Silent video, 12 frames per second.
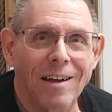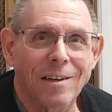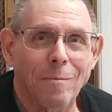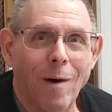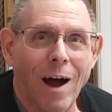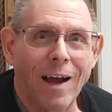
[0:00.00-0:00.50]

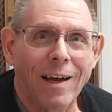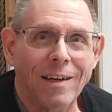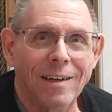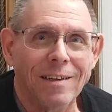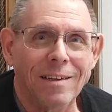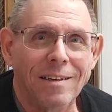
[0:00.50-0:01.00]
Casa
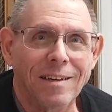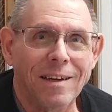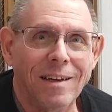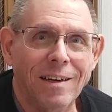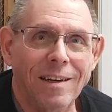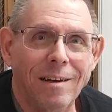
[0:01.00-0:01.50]
Maya is
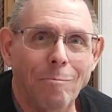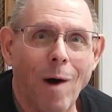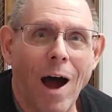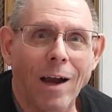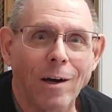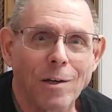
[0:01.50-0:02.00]
in
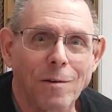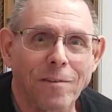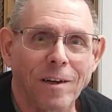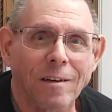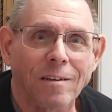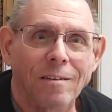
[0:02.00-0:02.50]

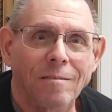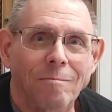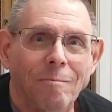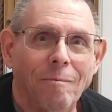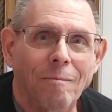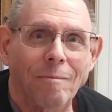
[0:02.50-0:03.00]
Myersville.